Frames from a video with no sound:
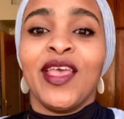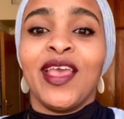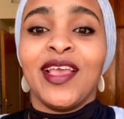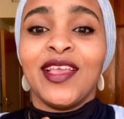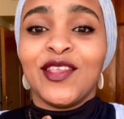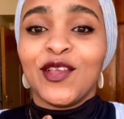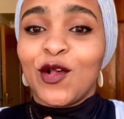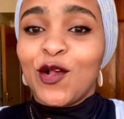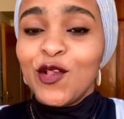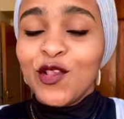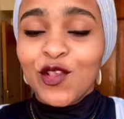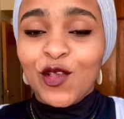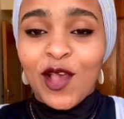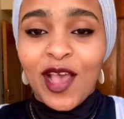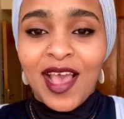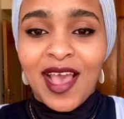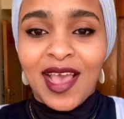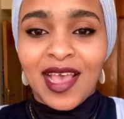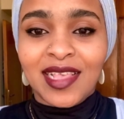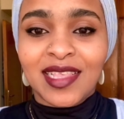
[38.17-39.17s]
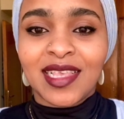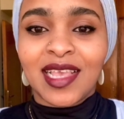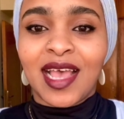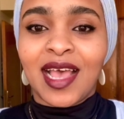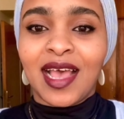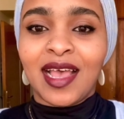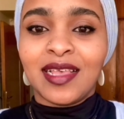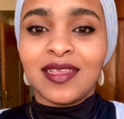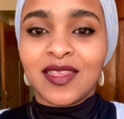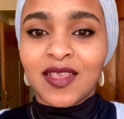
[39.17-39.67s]
It also has
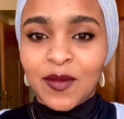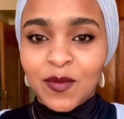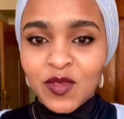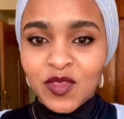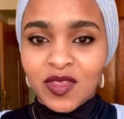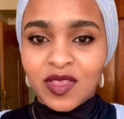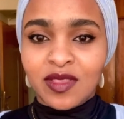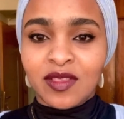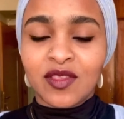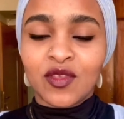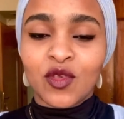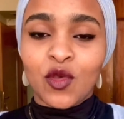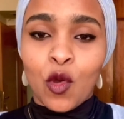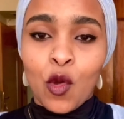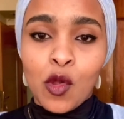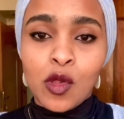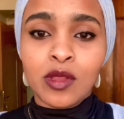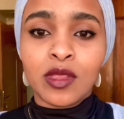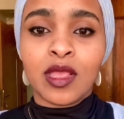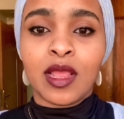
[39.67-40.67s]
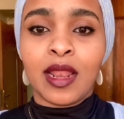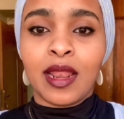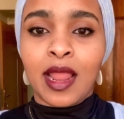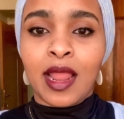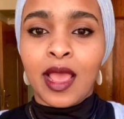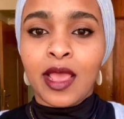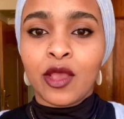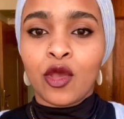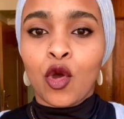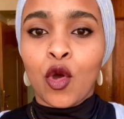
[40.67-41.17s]
a substance called
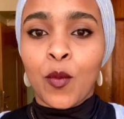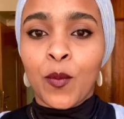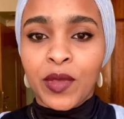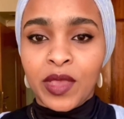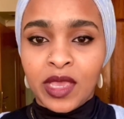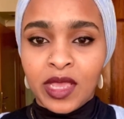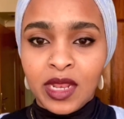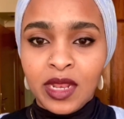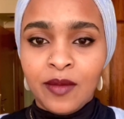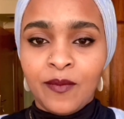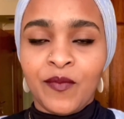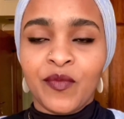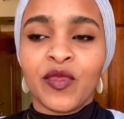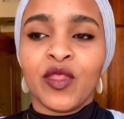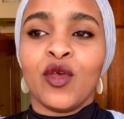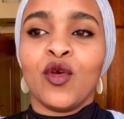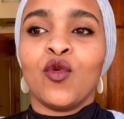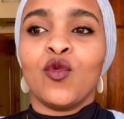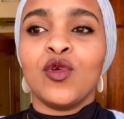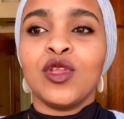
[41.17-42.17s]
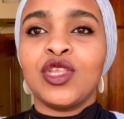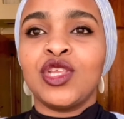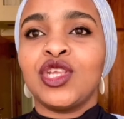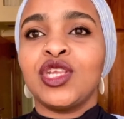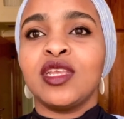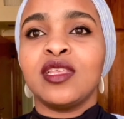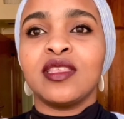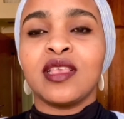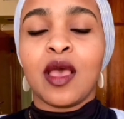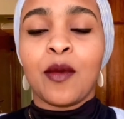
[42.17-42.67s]
lycopene, which
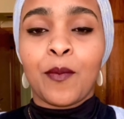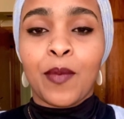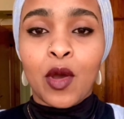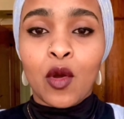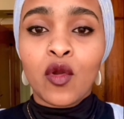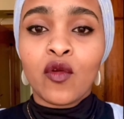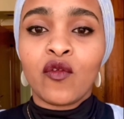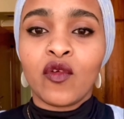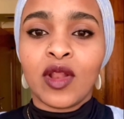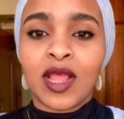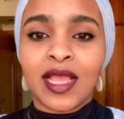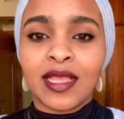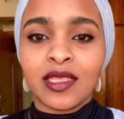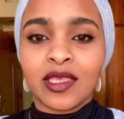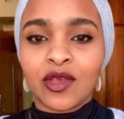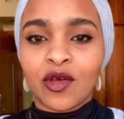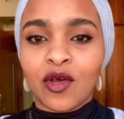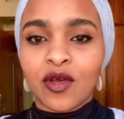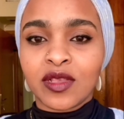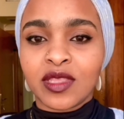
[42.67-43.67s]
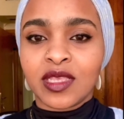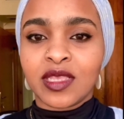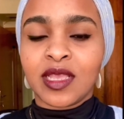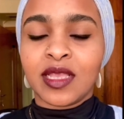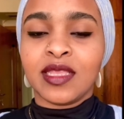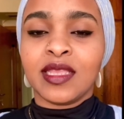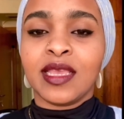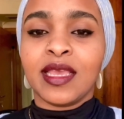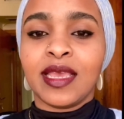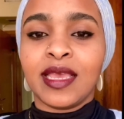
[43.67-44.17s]
is a powerful
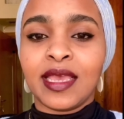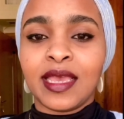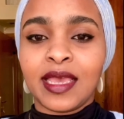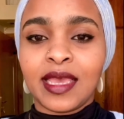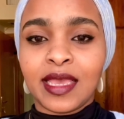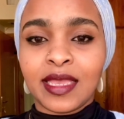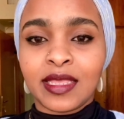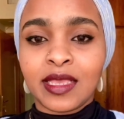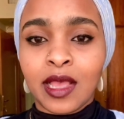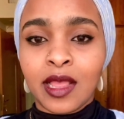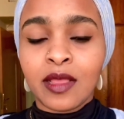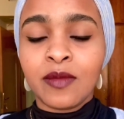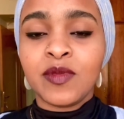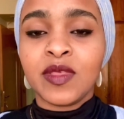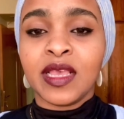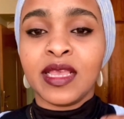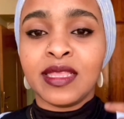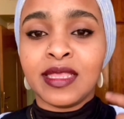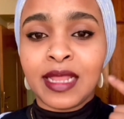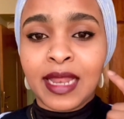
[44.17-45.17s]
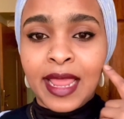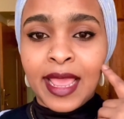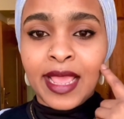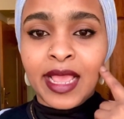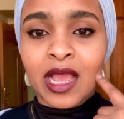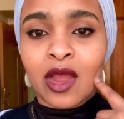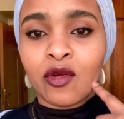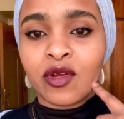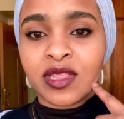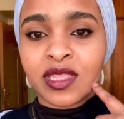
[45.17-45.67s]
antioxidant. It helps in
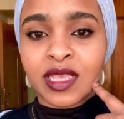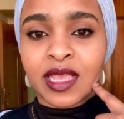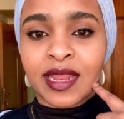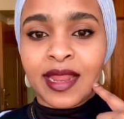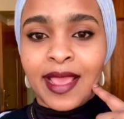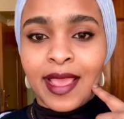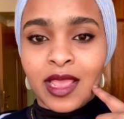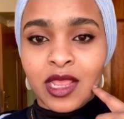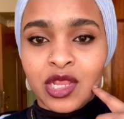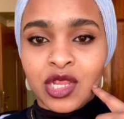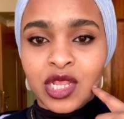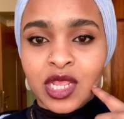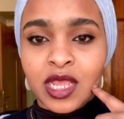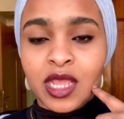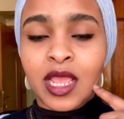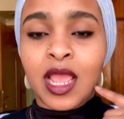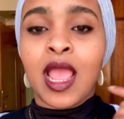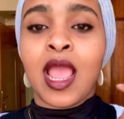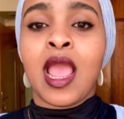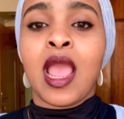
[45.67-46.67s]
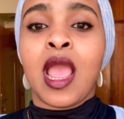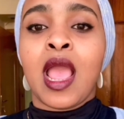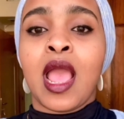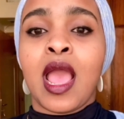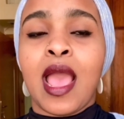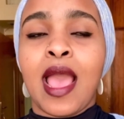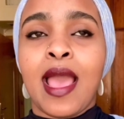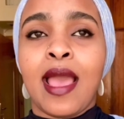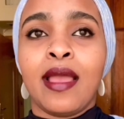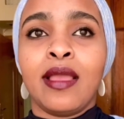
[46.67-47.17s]
delaying our skin aging,
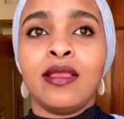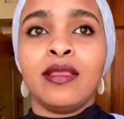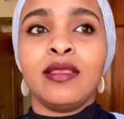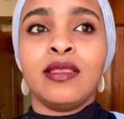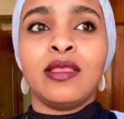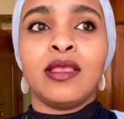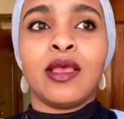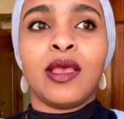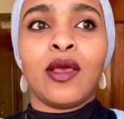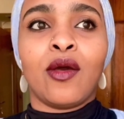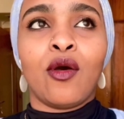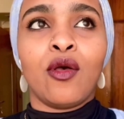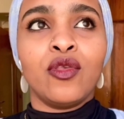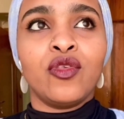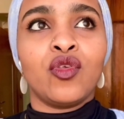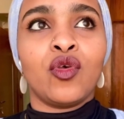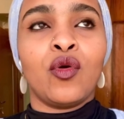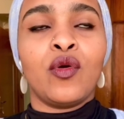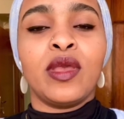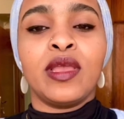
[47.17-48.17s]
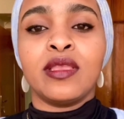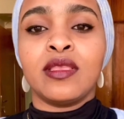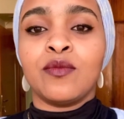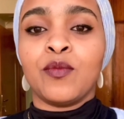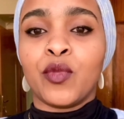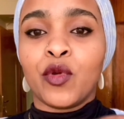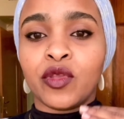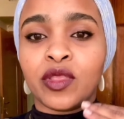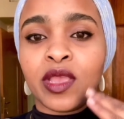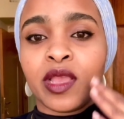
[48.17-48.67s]
and also it
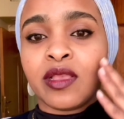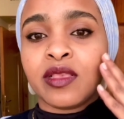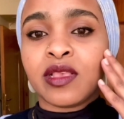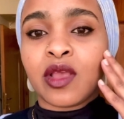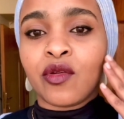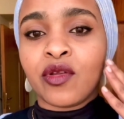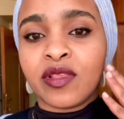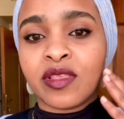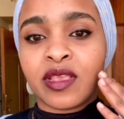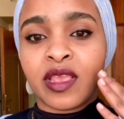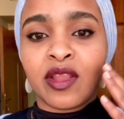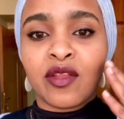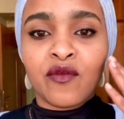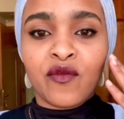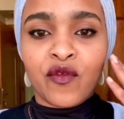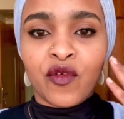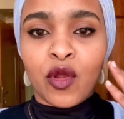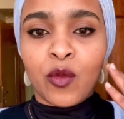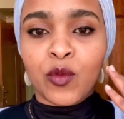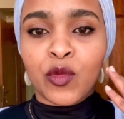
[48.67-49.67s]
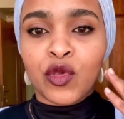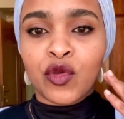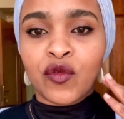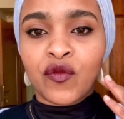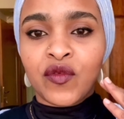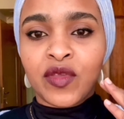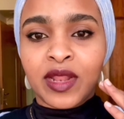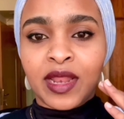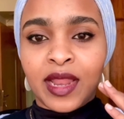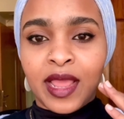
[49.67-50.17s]
protects our skin from U
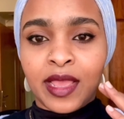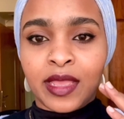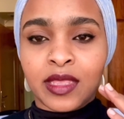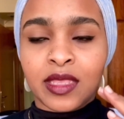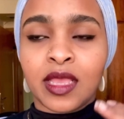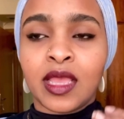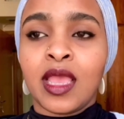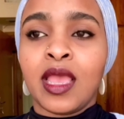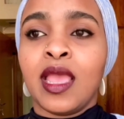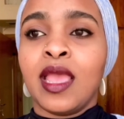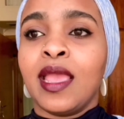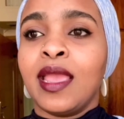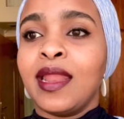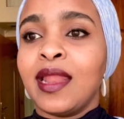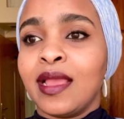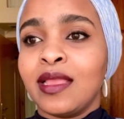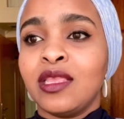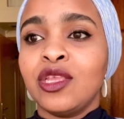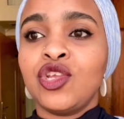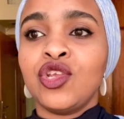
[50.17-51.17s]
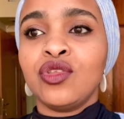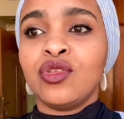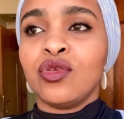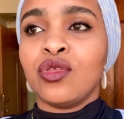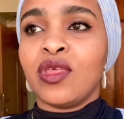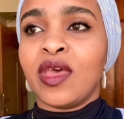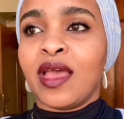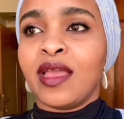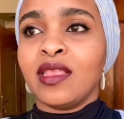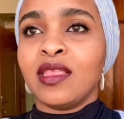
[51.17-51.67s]
V light. In addition to
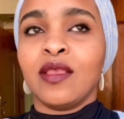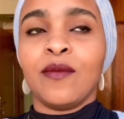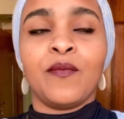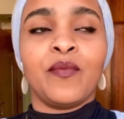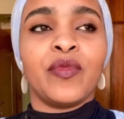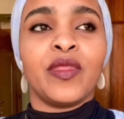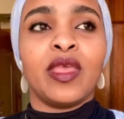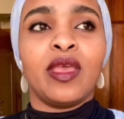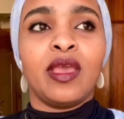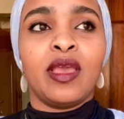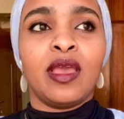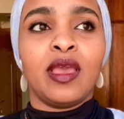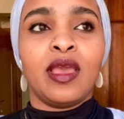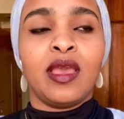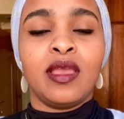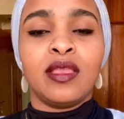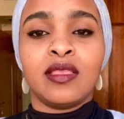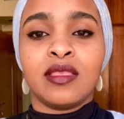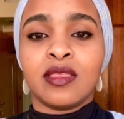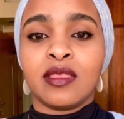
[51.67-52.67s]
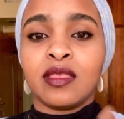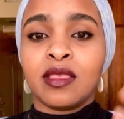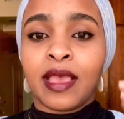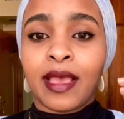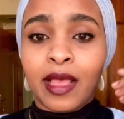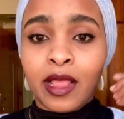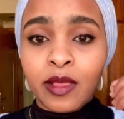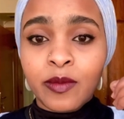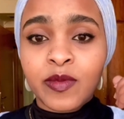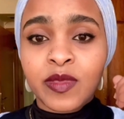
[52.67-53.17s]
that, it
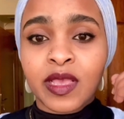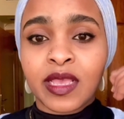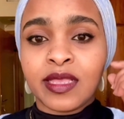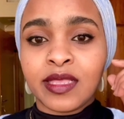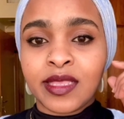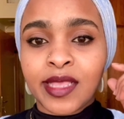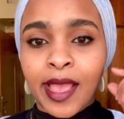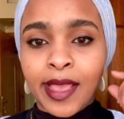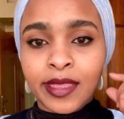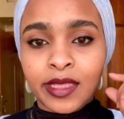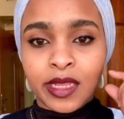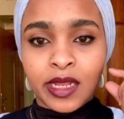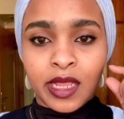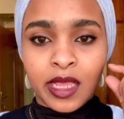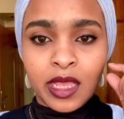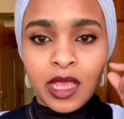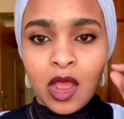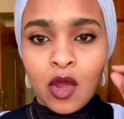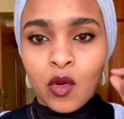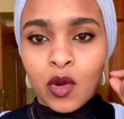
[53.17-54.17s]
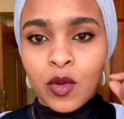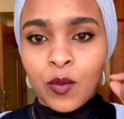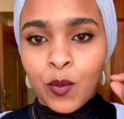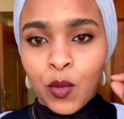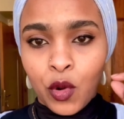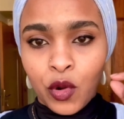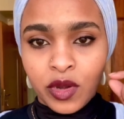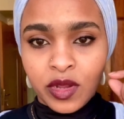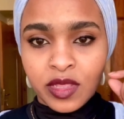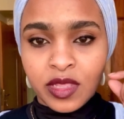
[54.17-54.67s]
helps in tightening our
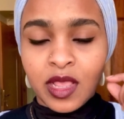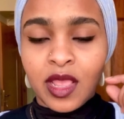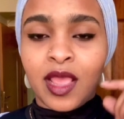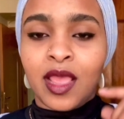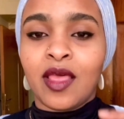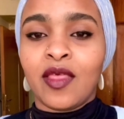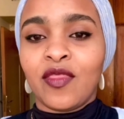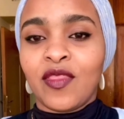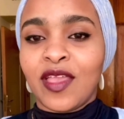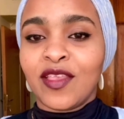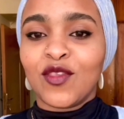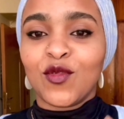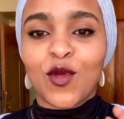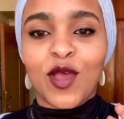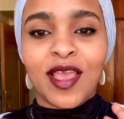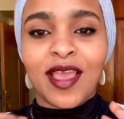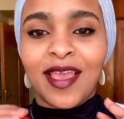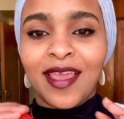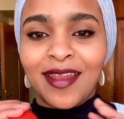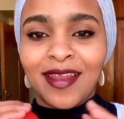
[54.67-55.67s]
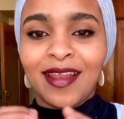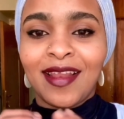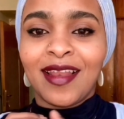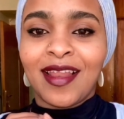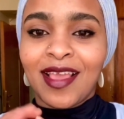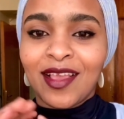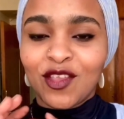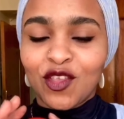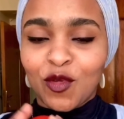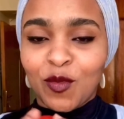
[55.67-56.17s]
pores. That's why I really
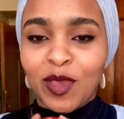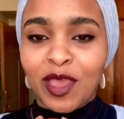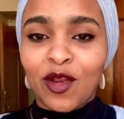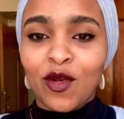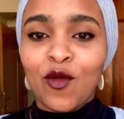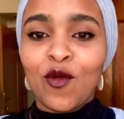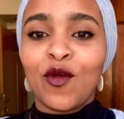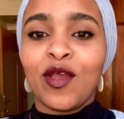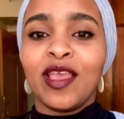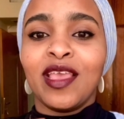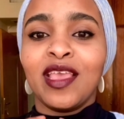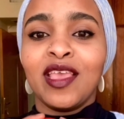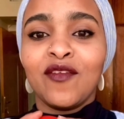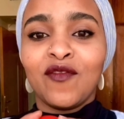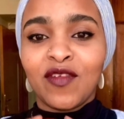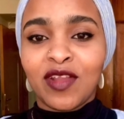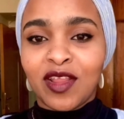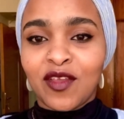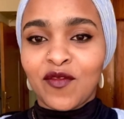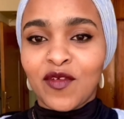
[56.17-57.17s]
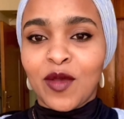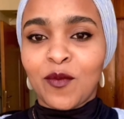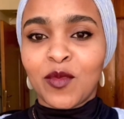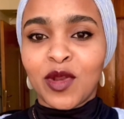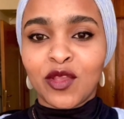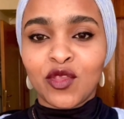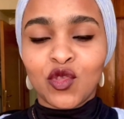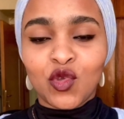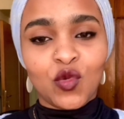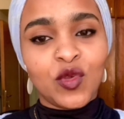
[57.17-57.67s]
like tomato. Even if I'm
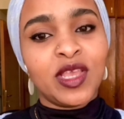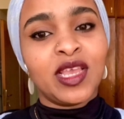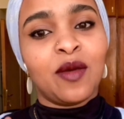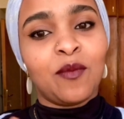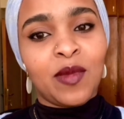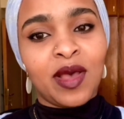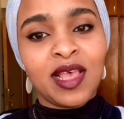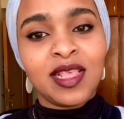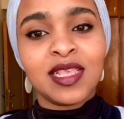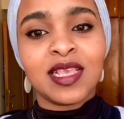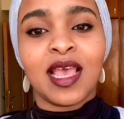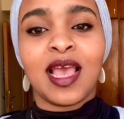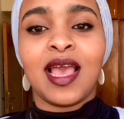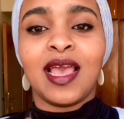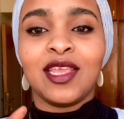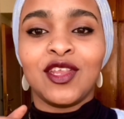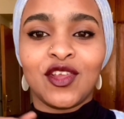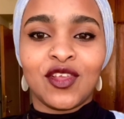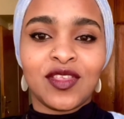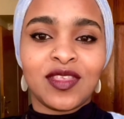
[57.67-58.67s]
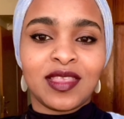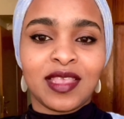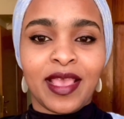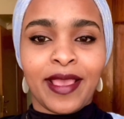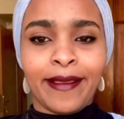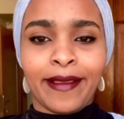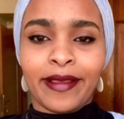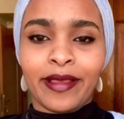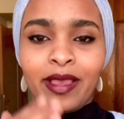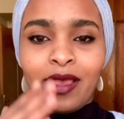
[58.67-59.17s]
not doing a mask, I just
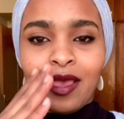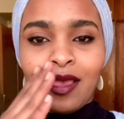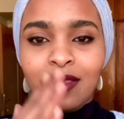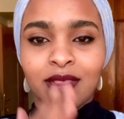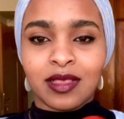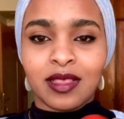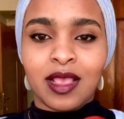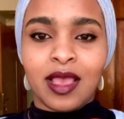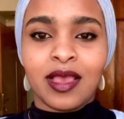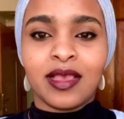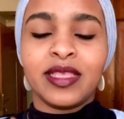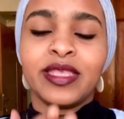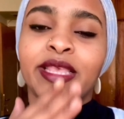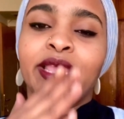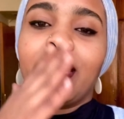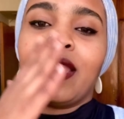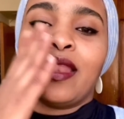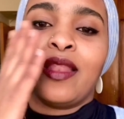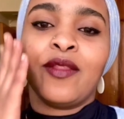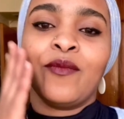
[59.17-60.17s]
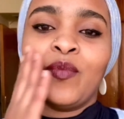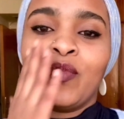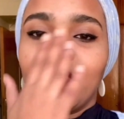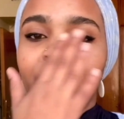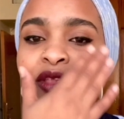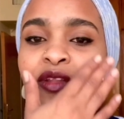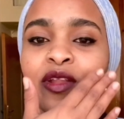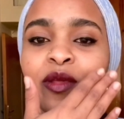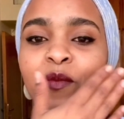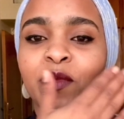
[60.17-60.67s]
take a slice
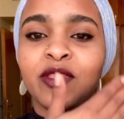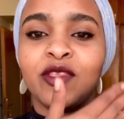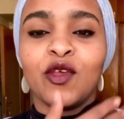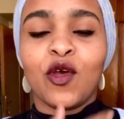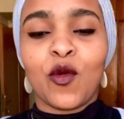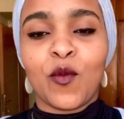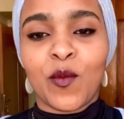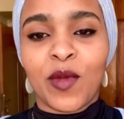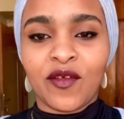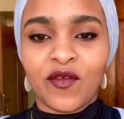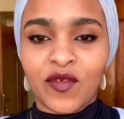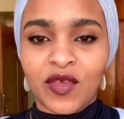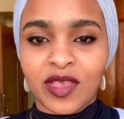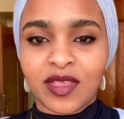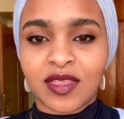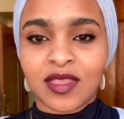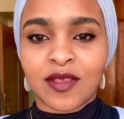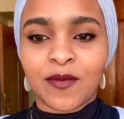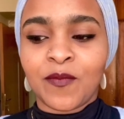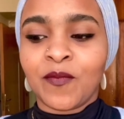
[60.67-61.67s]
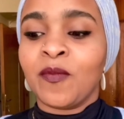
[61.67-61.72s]
and rub it on my face.